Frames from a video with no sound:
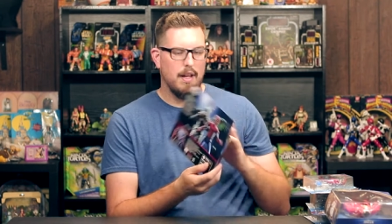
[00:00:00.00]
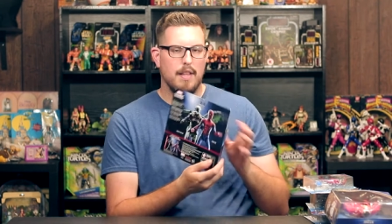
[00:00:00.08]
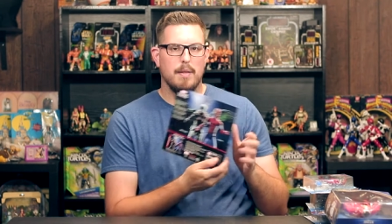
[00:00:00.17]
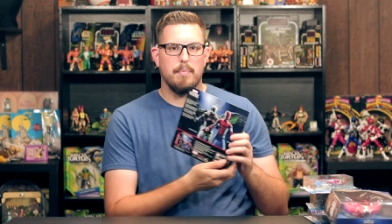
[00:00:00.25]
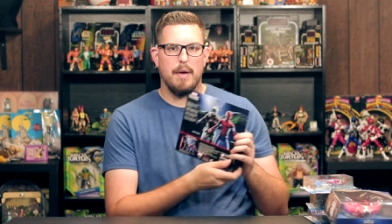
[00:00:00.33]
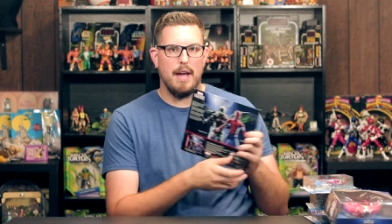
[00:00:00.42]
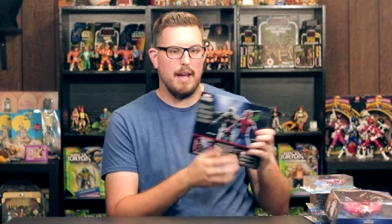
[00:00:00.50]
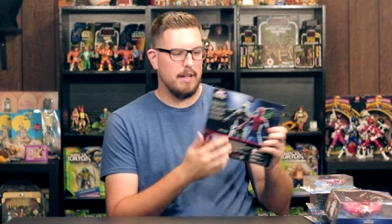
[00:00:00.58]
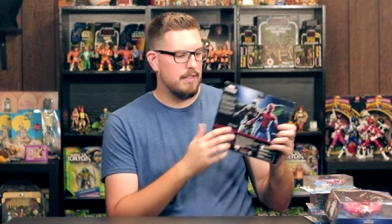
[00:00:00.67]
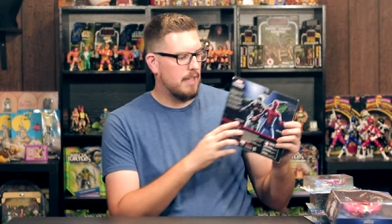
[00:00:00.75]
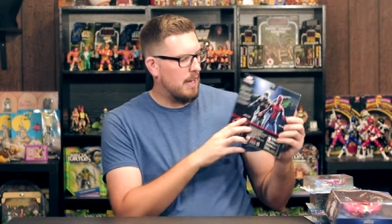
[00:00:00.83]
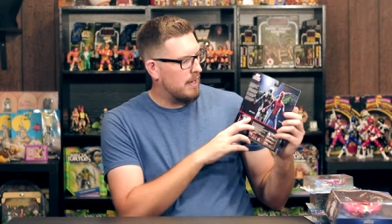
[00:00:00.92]
On the back,
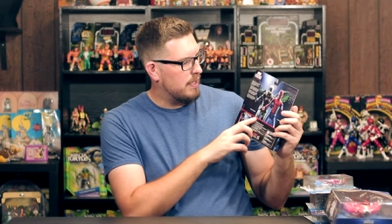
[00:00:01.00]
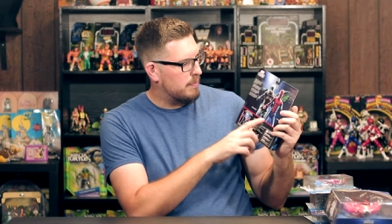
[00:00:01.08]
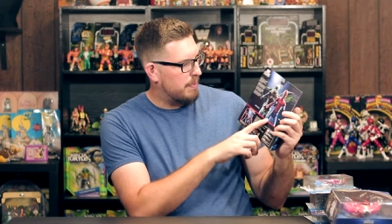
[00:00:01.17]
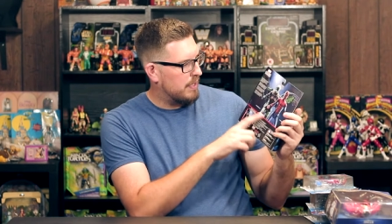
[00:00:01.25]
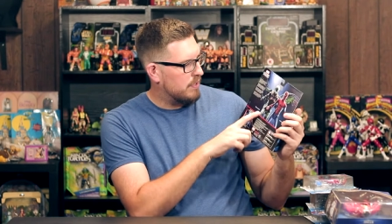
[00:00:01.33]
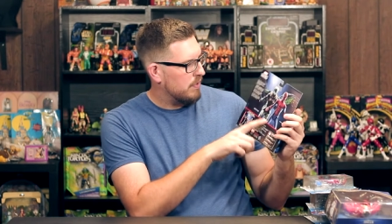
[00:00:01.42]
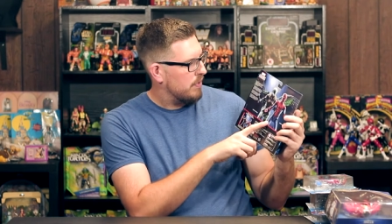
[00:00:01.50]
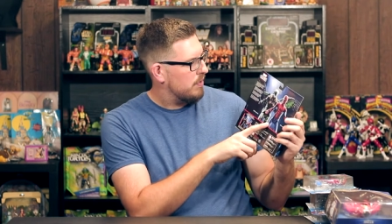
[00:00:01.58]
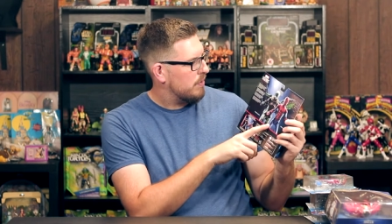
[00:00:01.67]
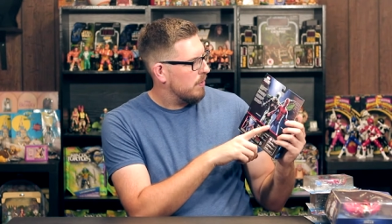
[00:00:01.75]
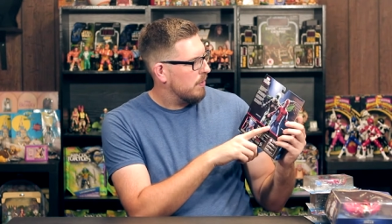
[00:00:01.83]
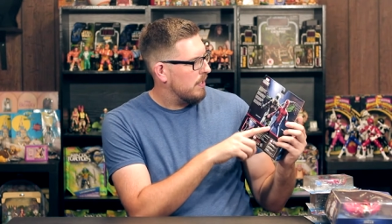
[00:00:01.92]
it's got a nice picture of the
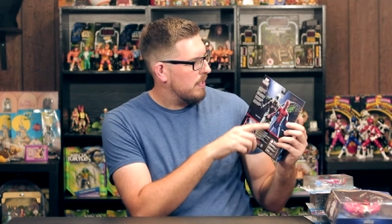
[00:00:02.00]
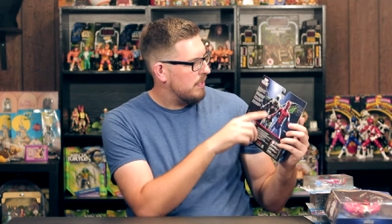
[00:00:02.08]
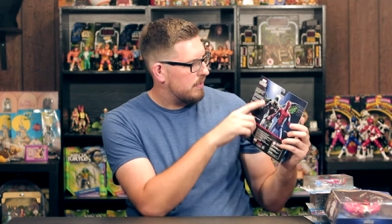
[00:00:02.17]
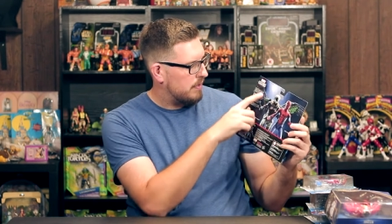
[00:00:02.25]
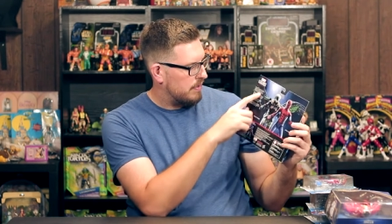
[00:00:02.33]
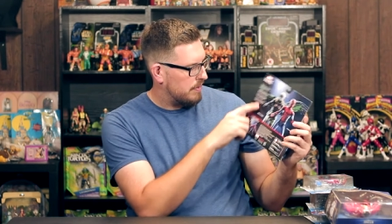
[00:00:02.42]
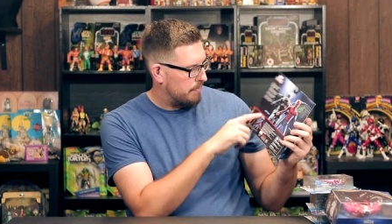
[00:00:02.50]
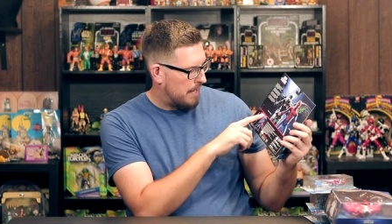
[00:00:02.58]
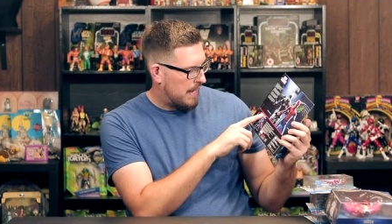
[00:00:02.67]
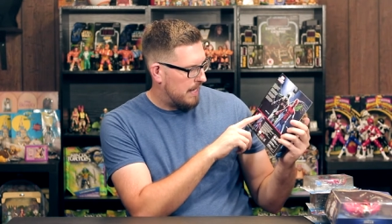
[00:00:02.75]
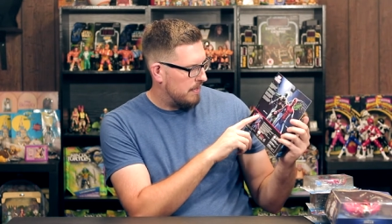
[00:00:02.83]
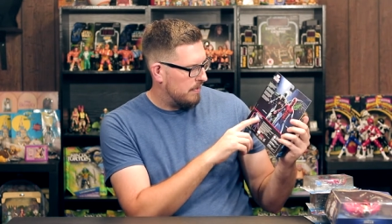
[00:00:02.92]
toys. There's a
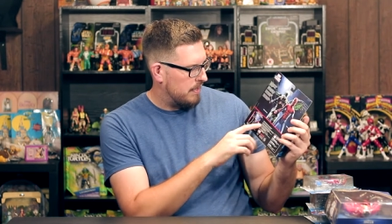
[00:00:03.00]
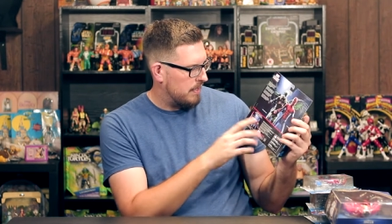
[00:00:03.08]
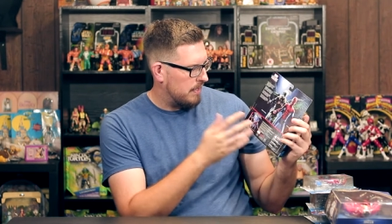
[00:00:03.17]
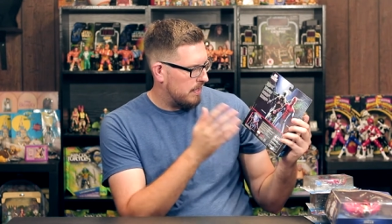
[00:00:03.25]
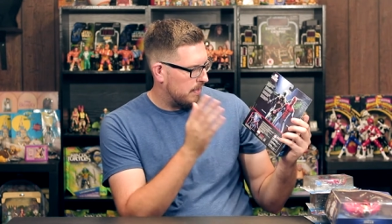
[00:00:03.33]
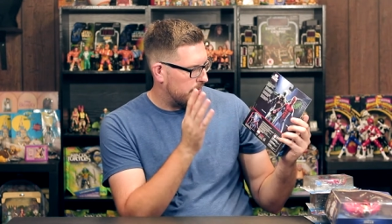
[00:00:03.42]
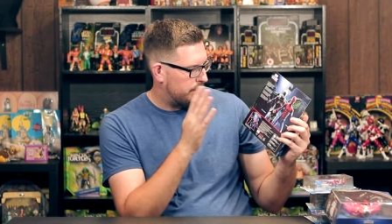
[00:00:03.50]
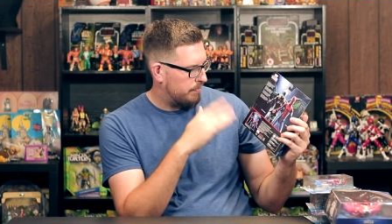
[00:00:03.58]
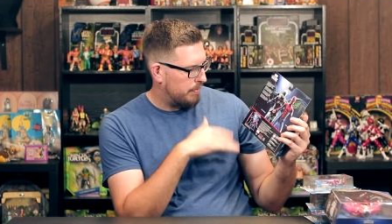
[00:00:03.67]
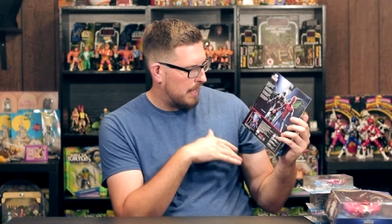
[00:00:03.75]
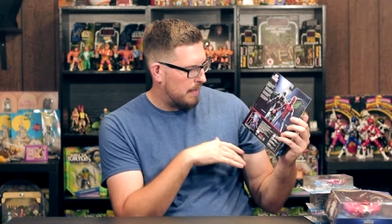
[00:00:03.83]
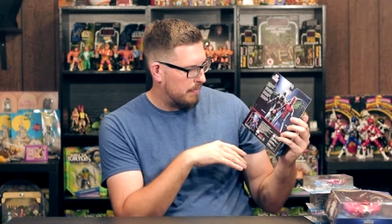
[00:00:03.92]
bio here,
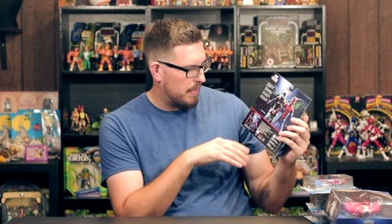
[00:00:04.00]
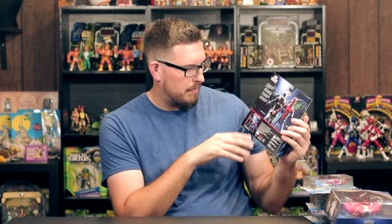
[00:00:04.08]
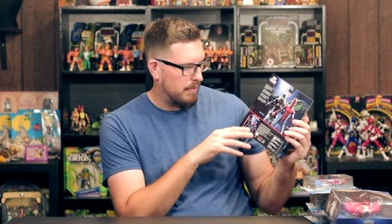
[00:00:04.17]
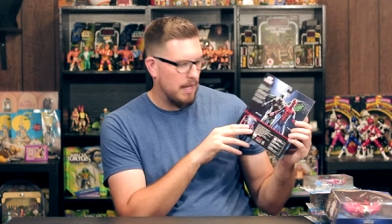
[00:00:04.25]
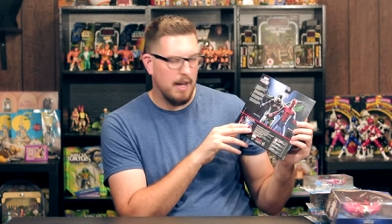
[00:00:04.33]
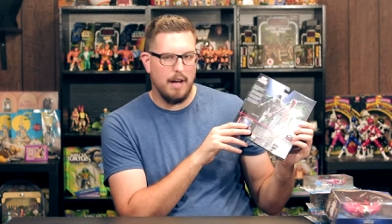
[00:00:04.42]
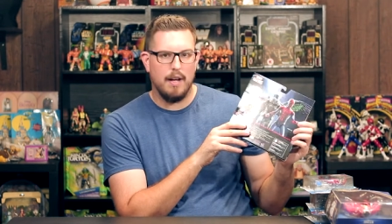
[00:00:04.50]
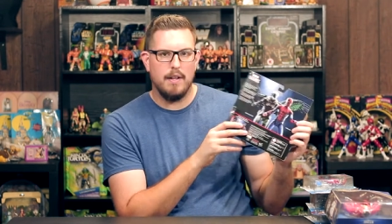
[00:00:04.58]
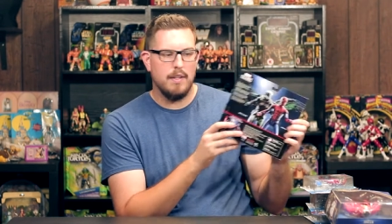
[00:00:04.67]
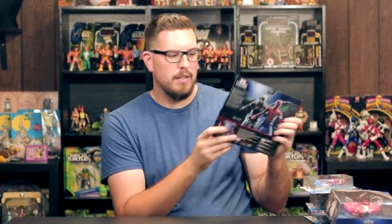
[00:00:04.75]
blah, blah, blah.